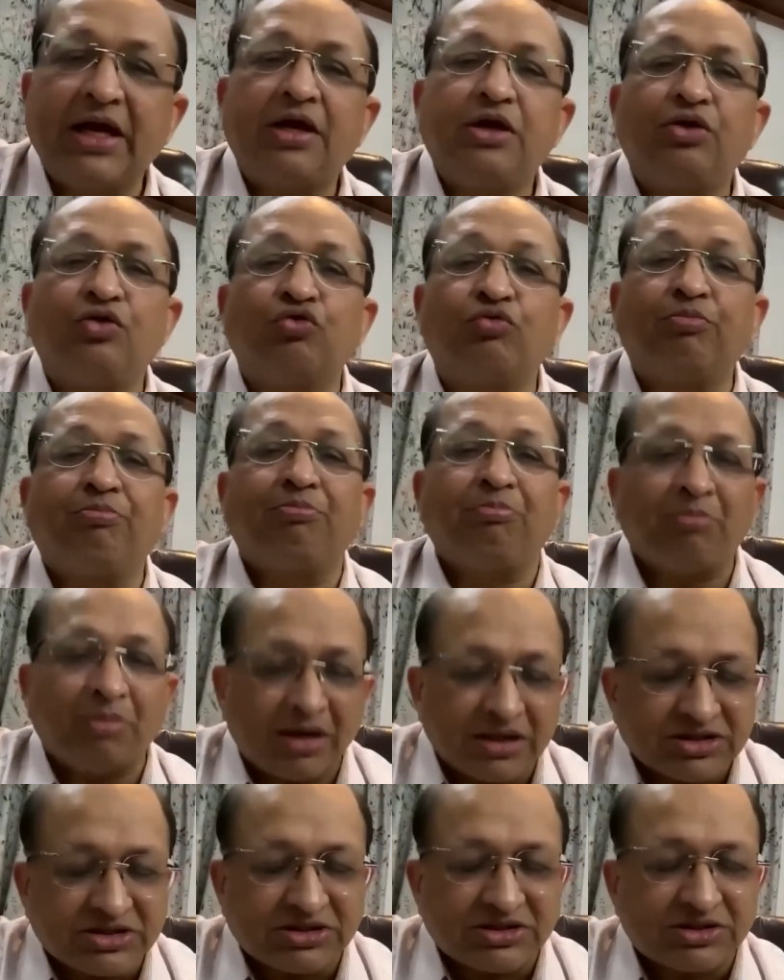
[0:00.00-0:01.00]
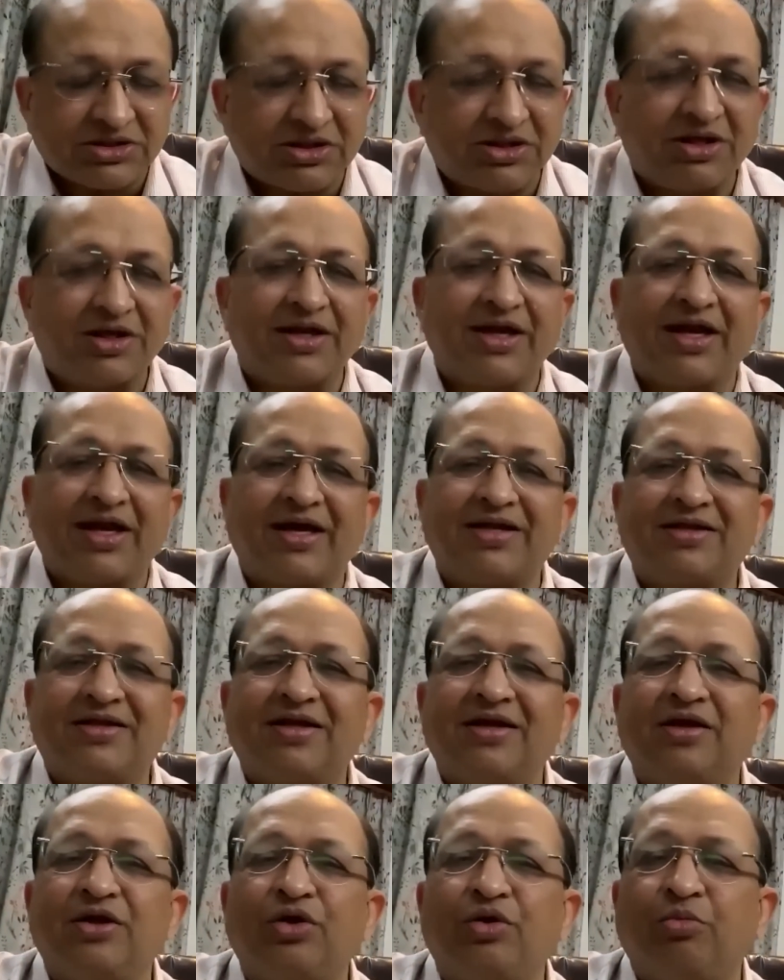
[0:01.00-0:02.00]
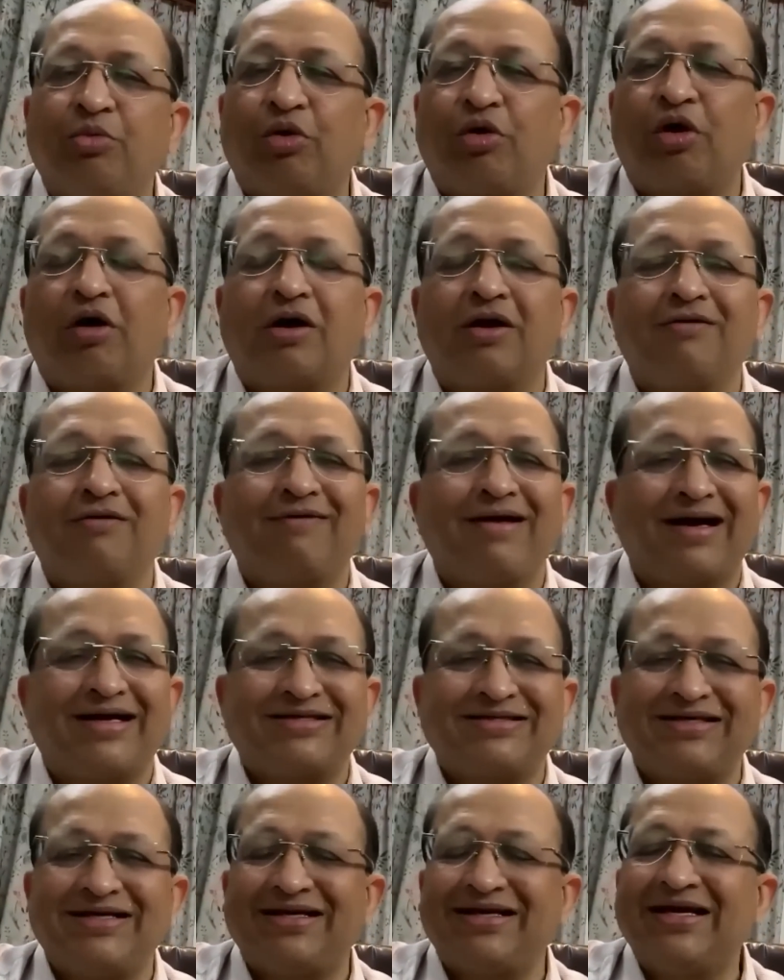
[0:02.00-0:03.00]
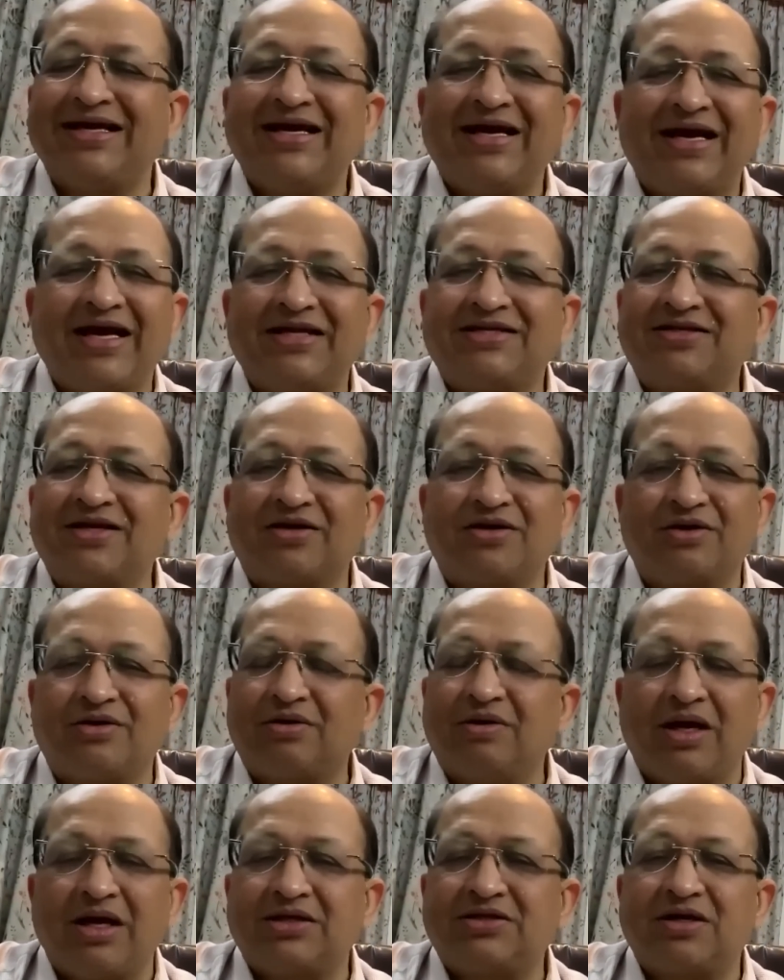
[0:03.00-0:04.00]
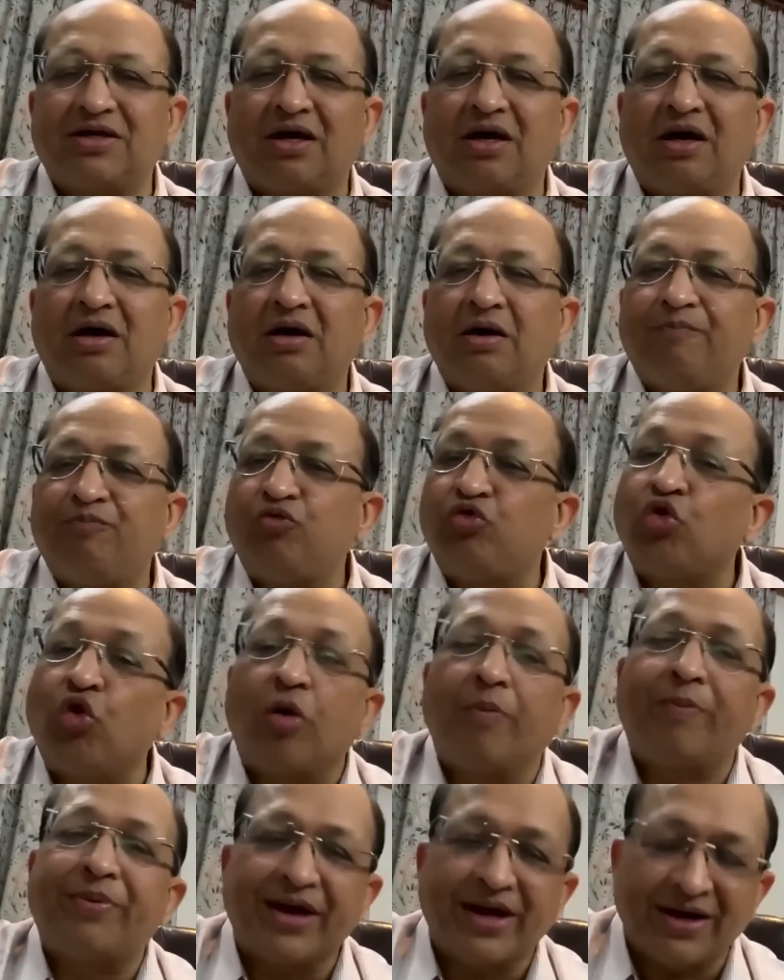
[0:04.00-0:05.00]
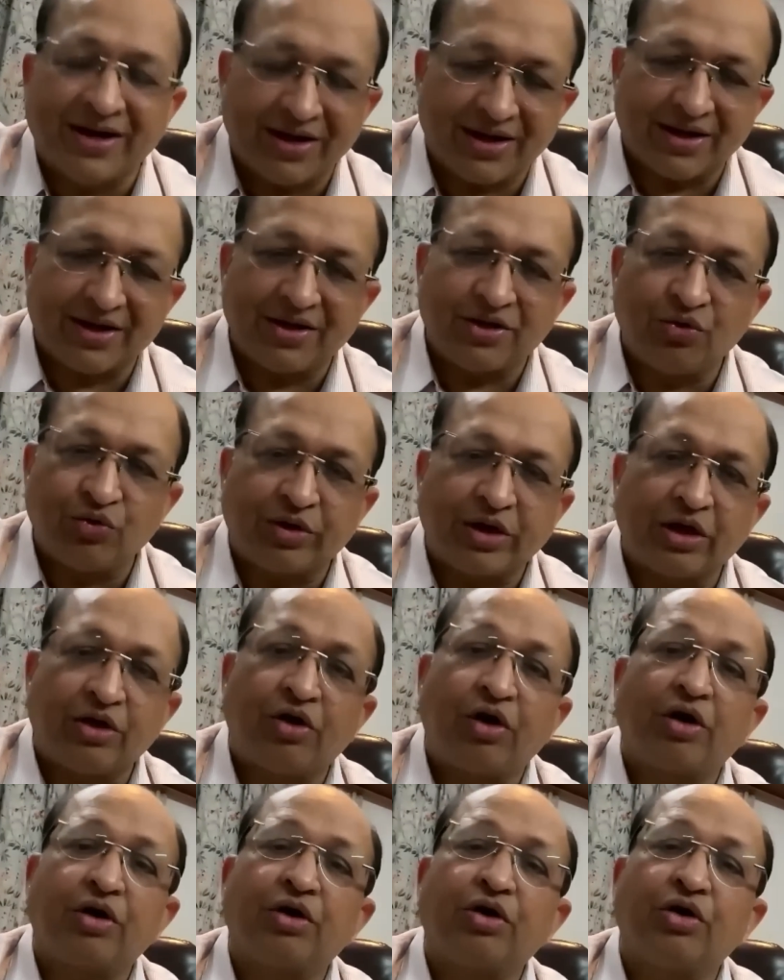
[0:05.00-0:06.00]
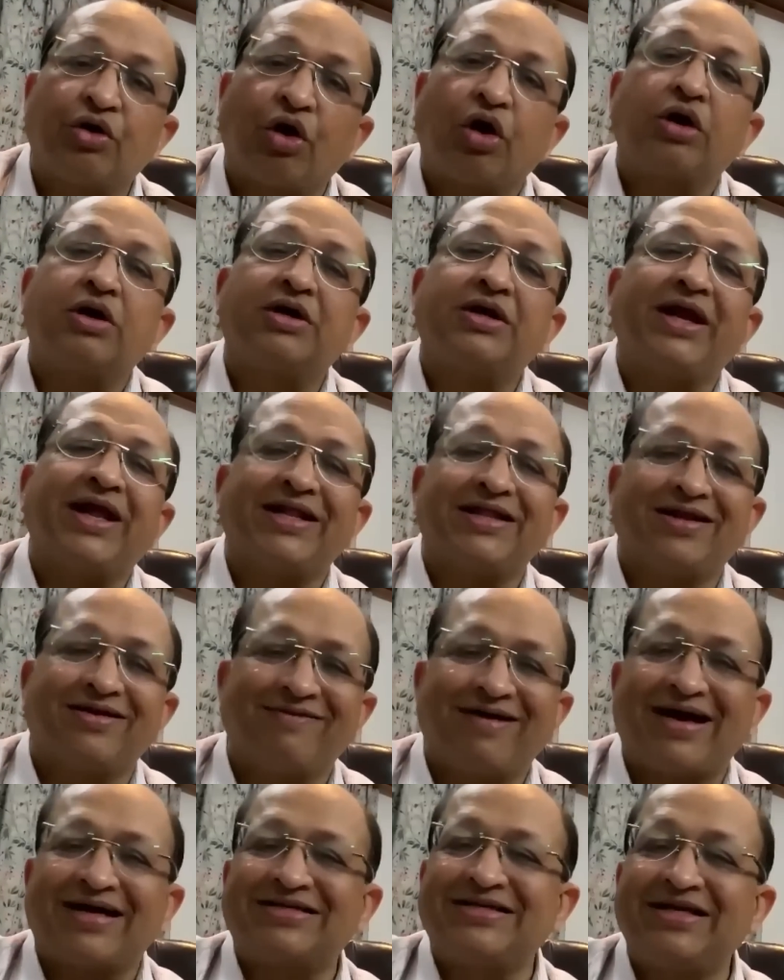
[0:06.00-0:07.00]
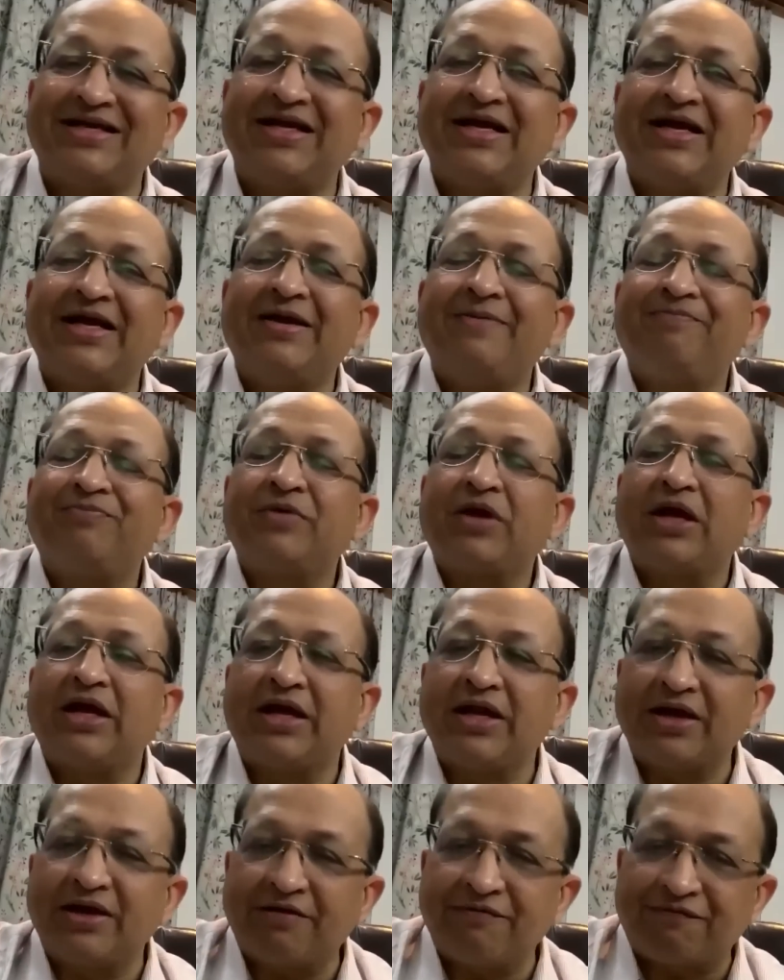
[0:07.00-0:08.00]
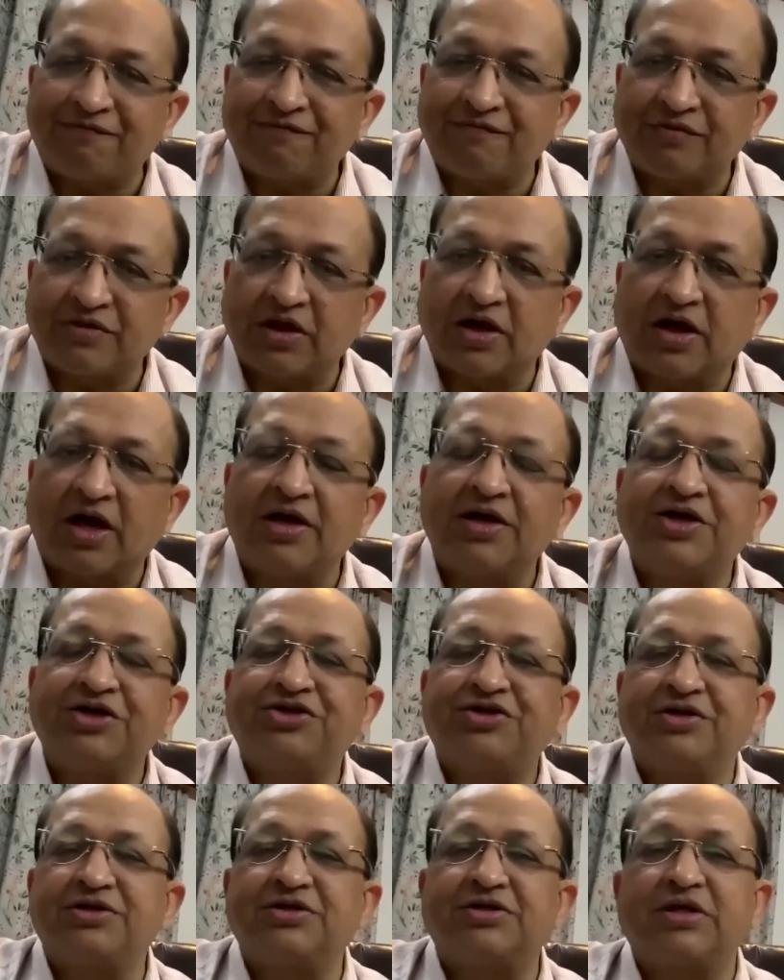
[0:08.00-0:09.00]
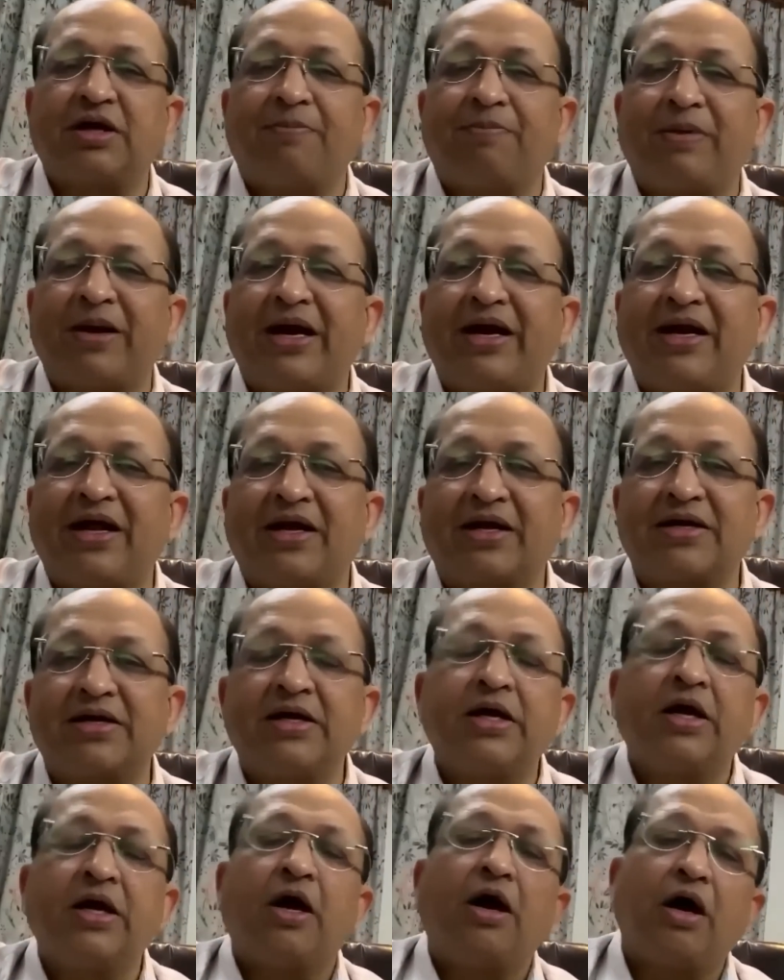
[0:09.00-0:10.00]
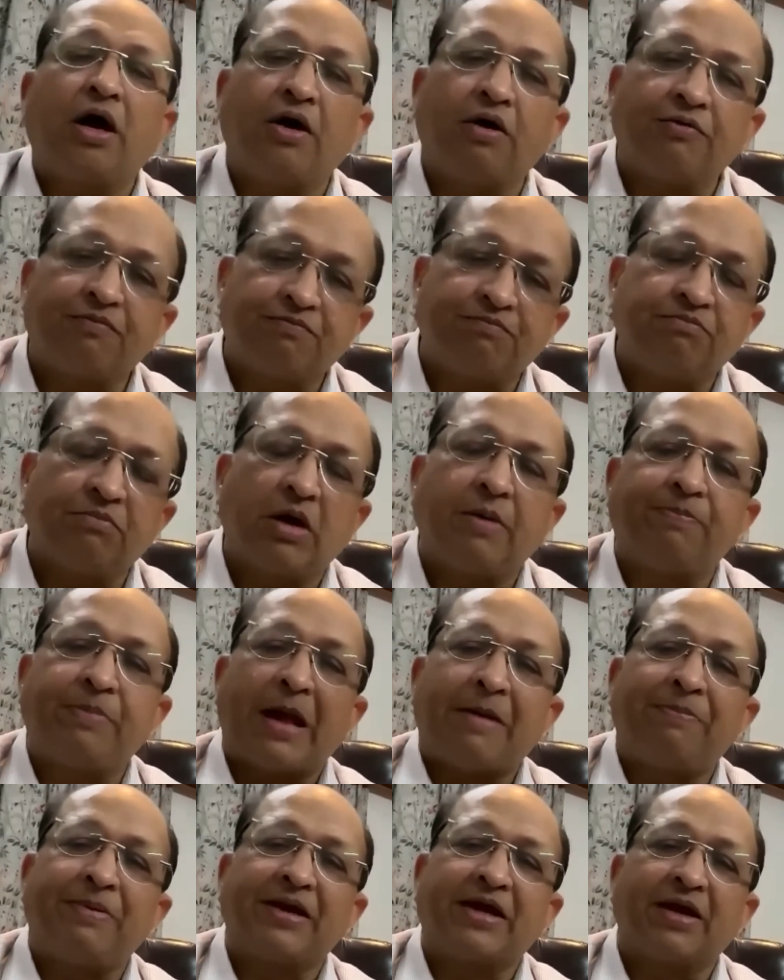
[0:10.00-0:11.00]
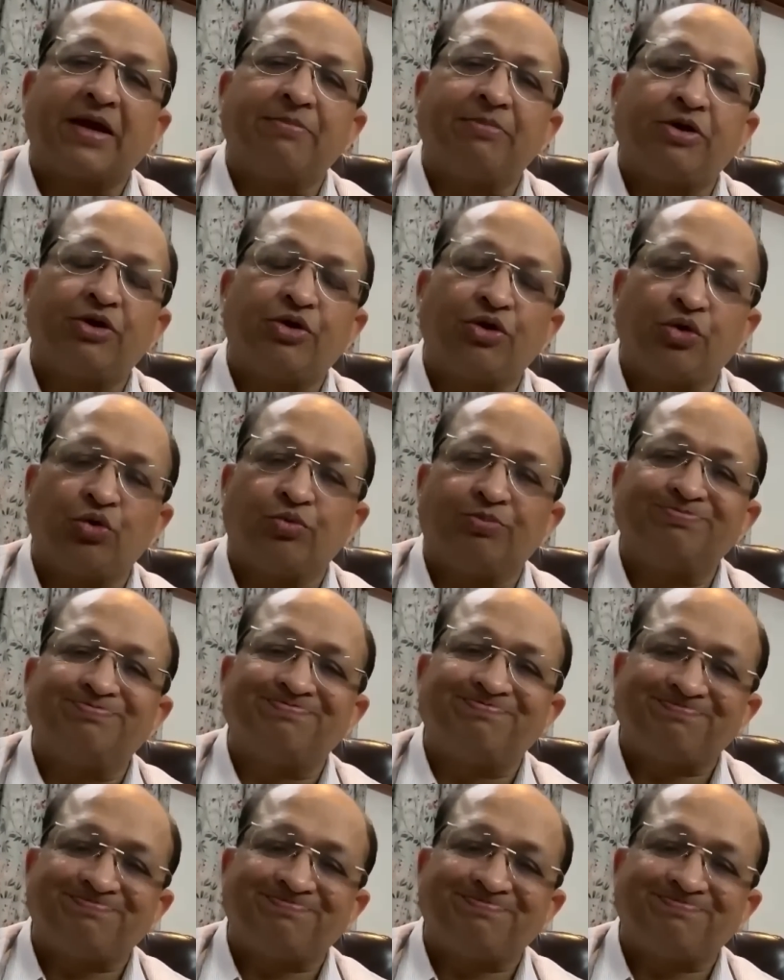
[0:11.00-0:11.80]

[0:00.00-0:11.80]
you must take the pneumococcal vaccine. It's a no-brainer. You cannot not take the vaccine if the conditions applied are applicable to you.